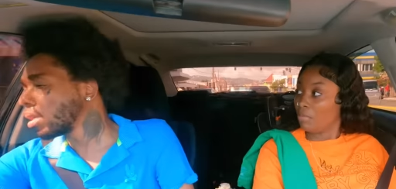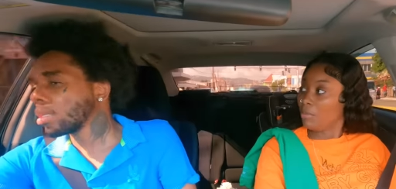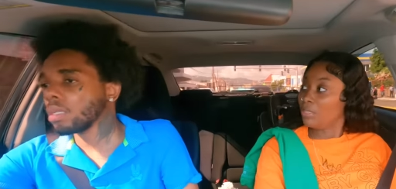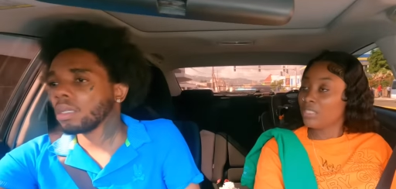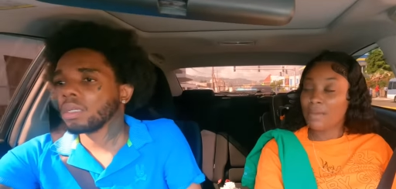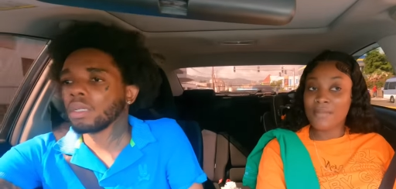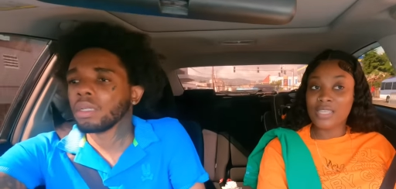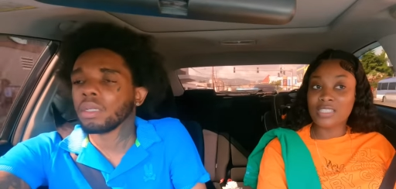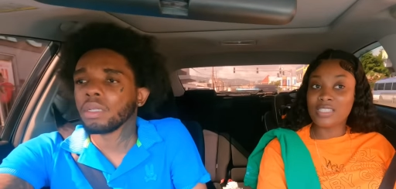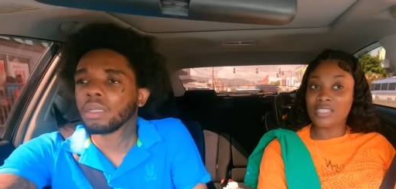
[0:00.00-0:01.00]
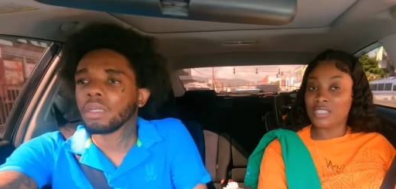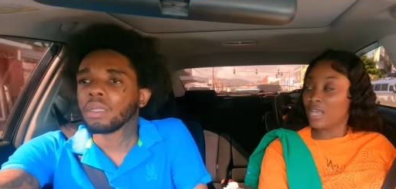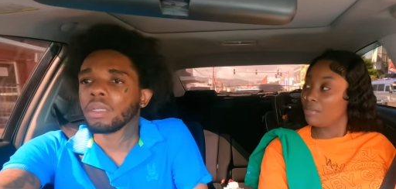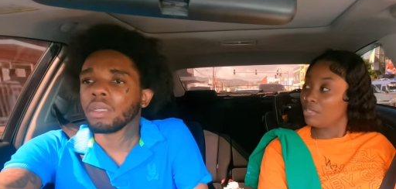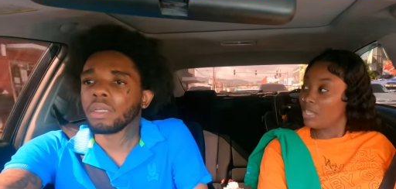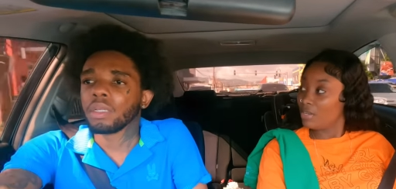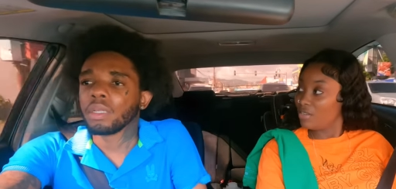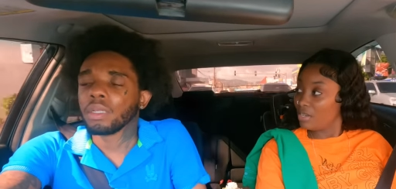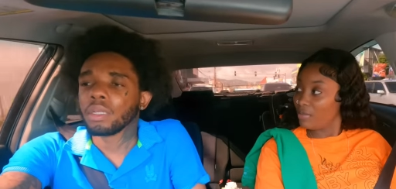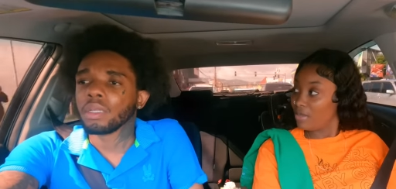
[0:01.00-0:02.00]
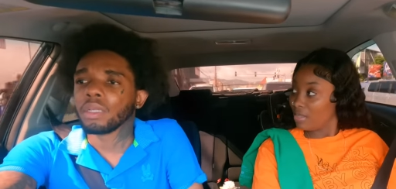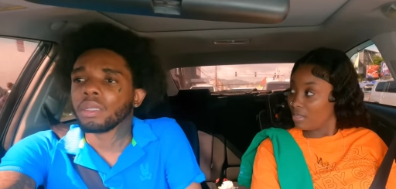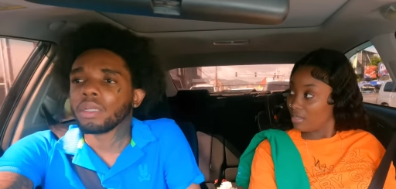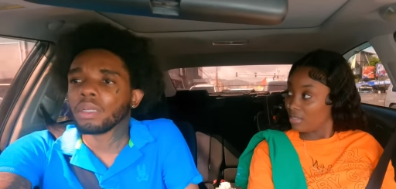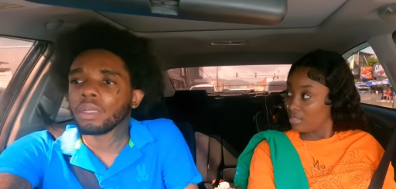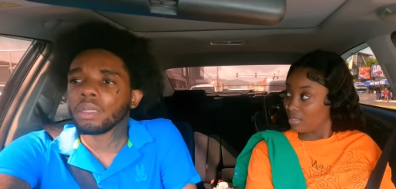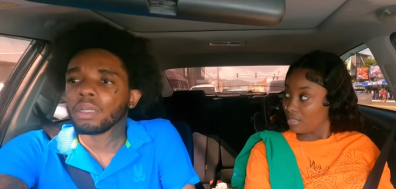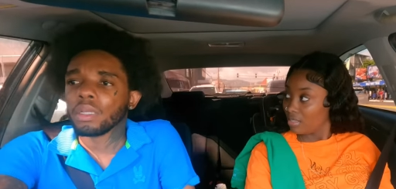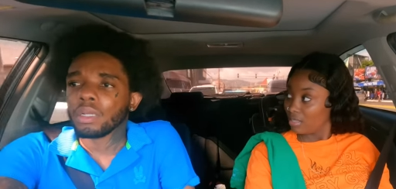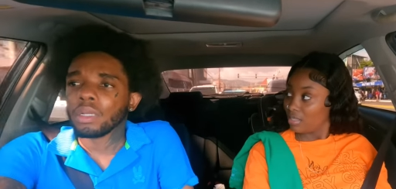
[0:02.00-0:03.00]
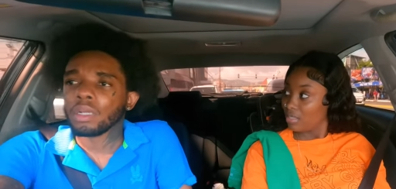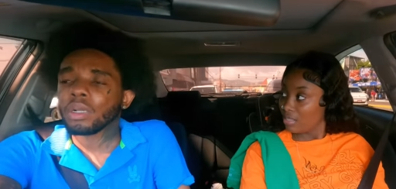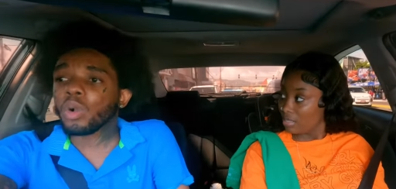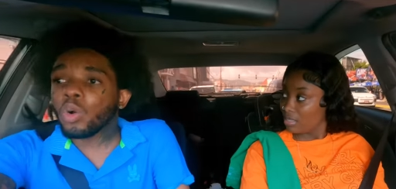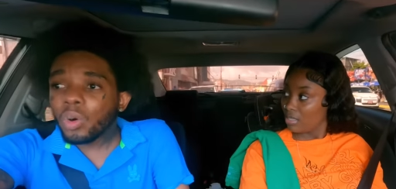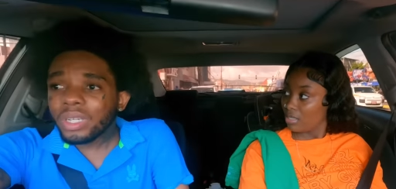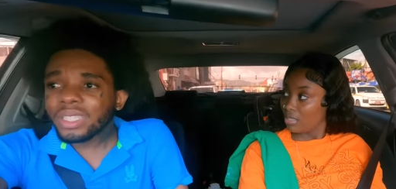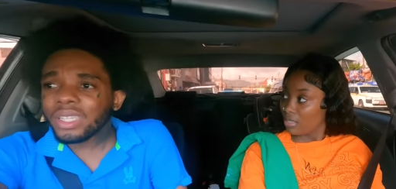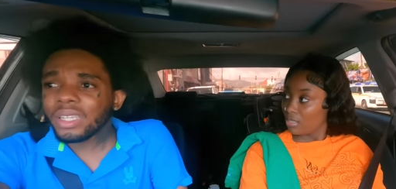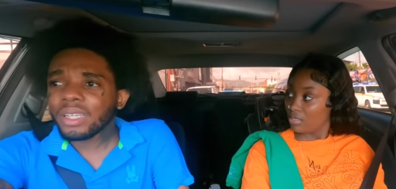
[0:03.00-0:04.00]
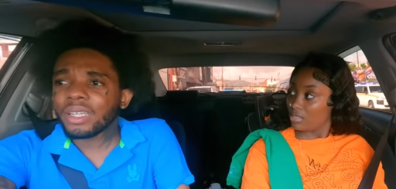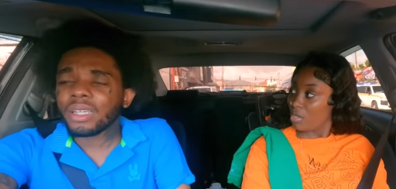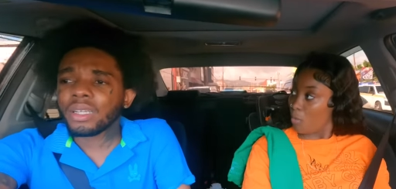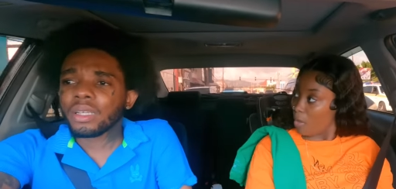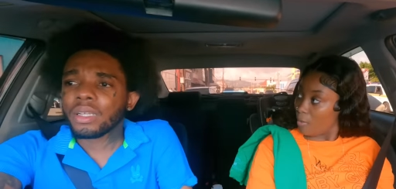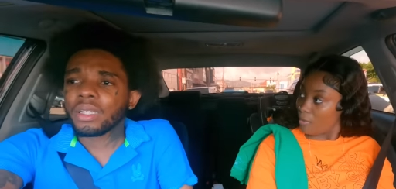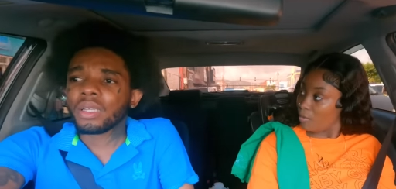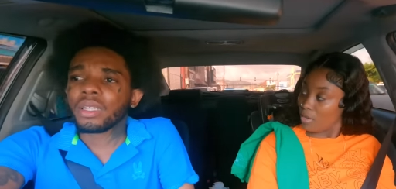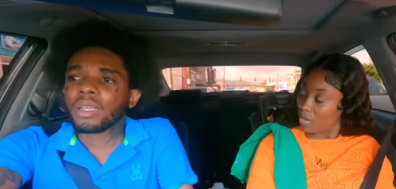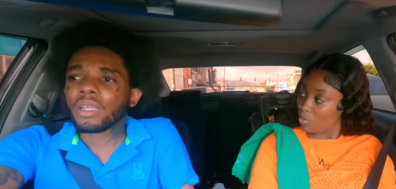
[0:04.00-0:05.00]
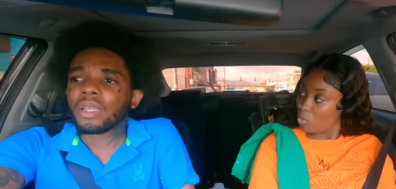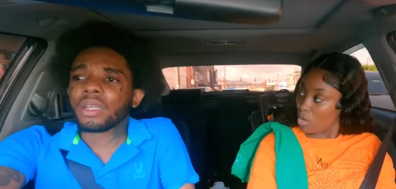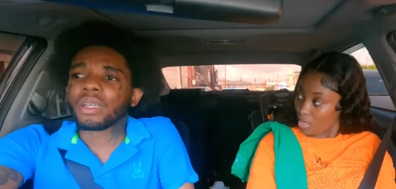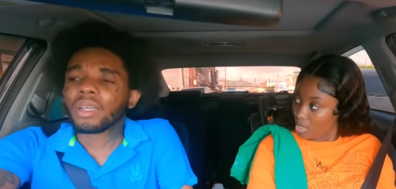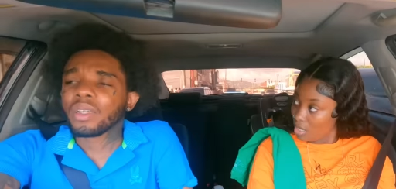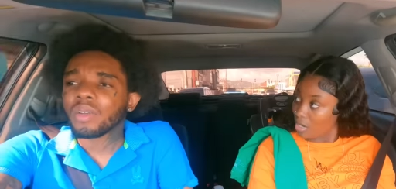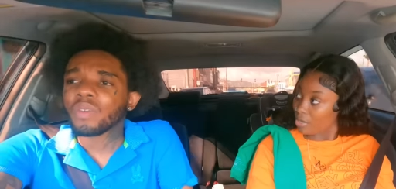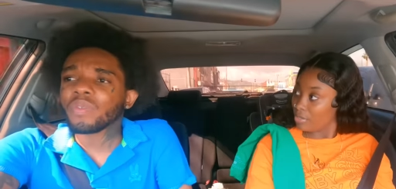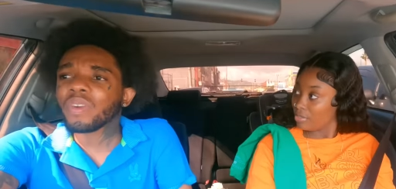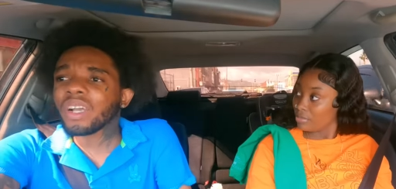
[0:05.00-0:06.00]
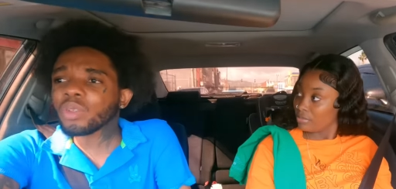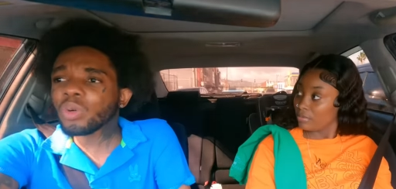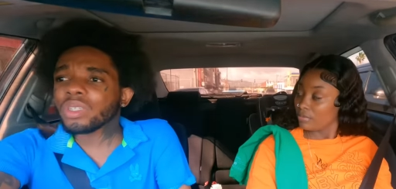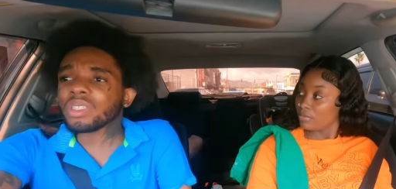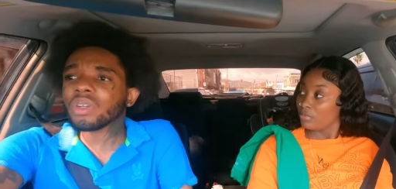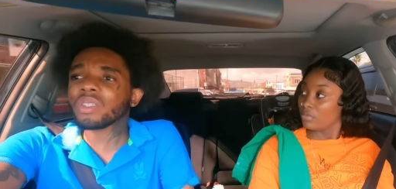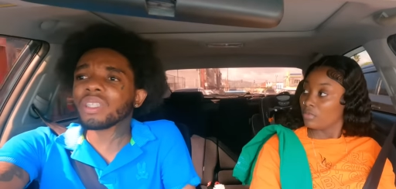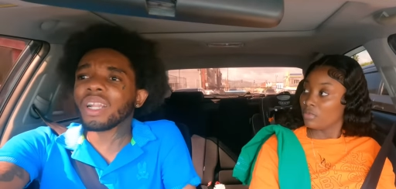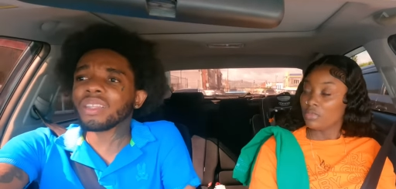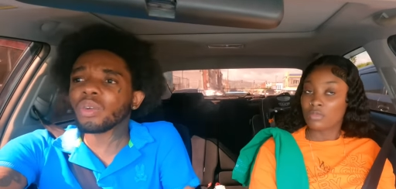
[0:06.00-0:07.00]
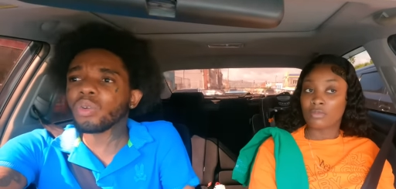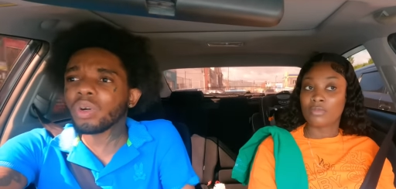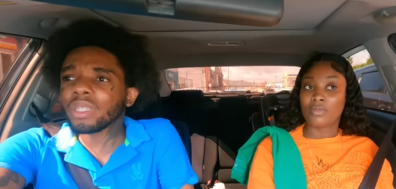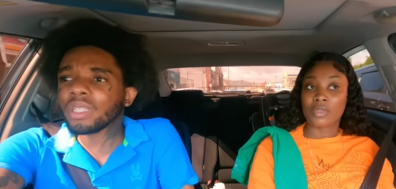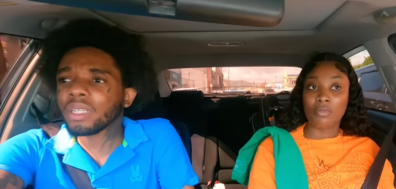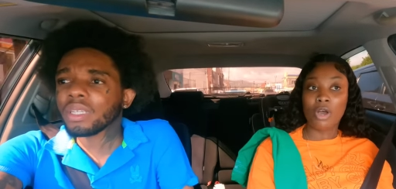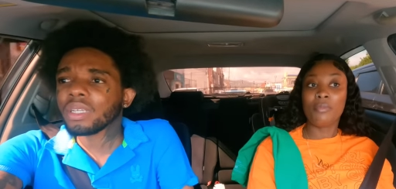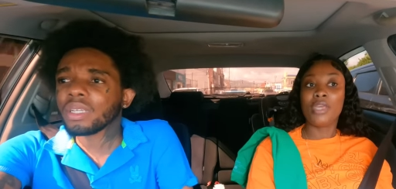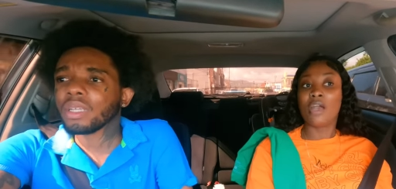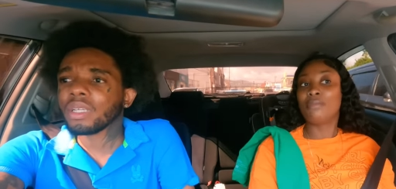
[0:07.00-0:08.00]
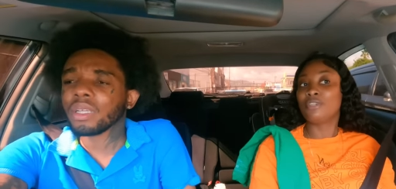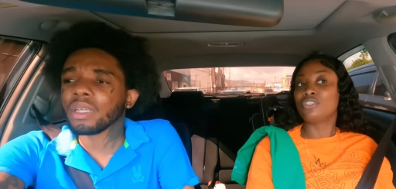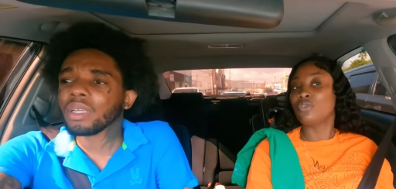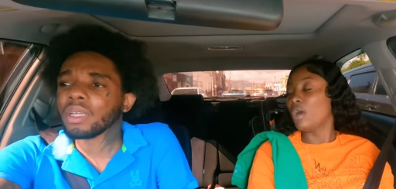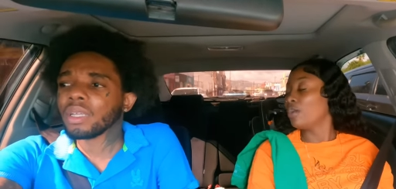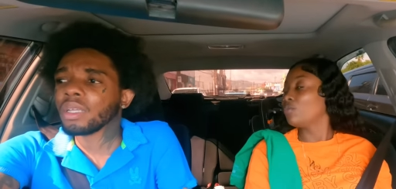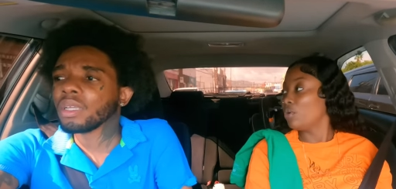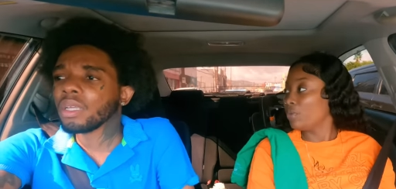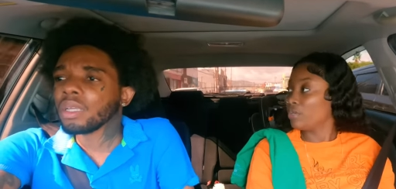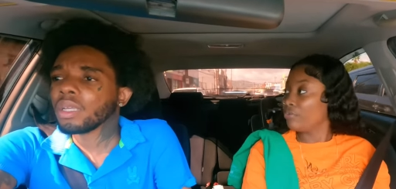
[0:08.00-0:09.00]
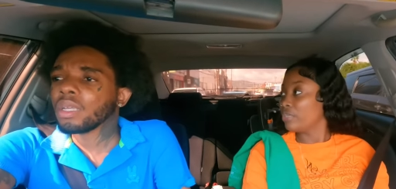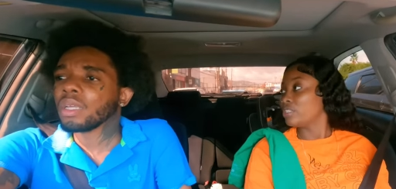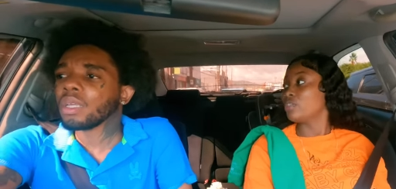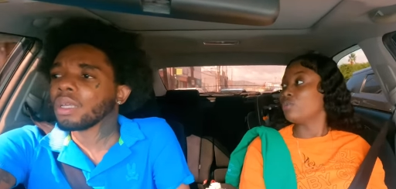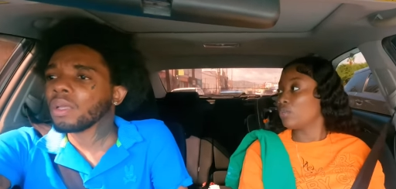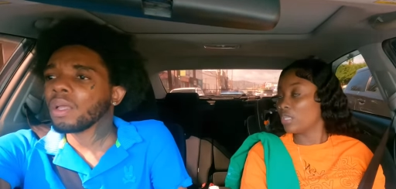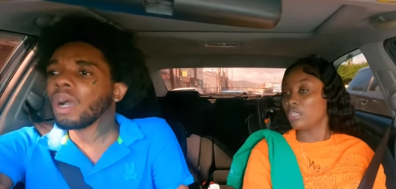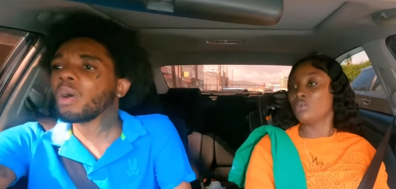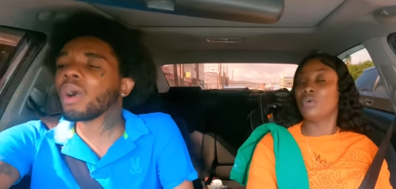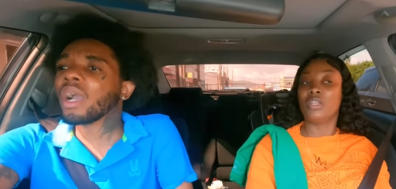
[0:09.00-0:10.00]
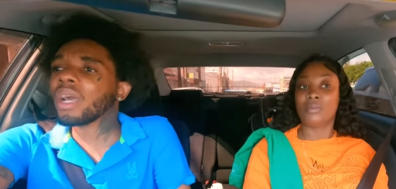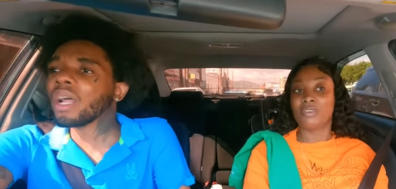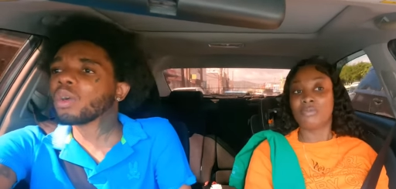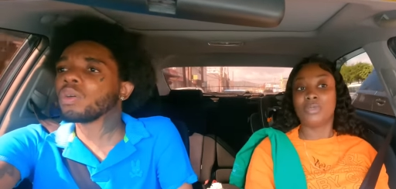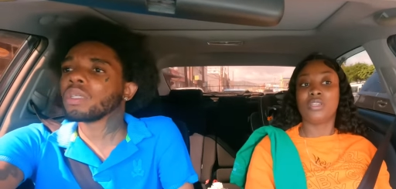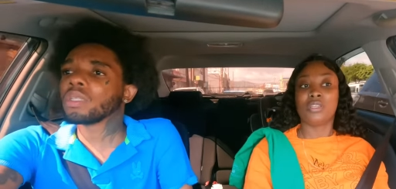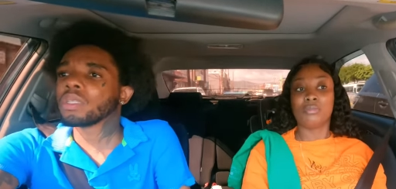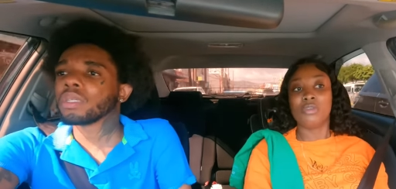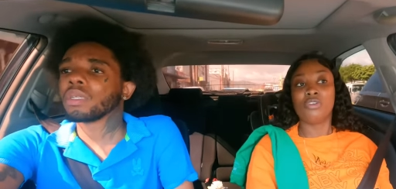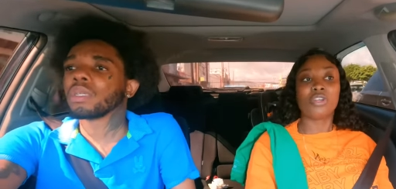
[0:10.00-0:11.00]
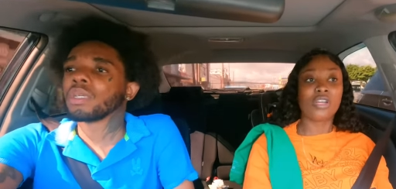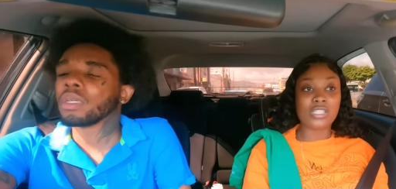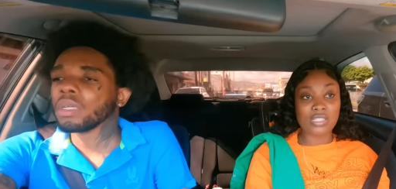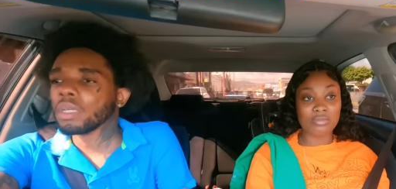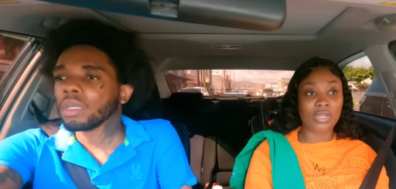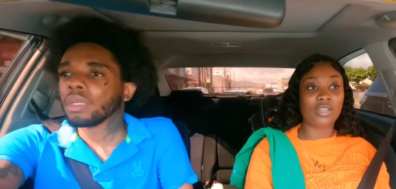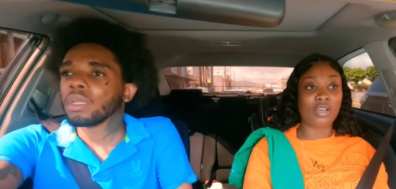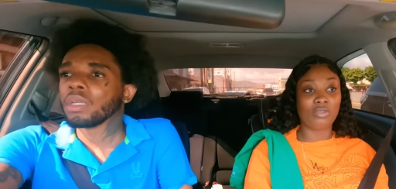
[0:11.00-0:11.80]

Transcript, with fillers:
Speaker 1: Me but a business and money alone, yeah, man. Goat. So what what, what, goat there?
Speaker 2: For a two hundred thousand dollar to goat.
Speaker 1: But be how much you want goat when you raise the goat and the What kind of goat? Me, me request him and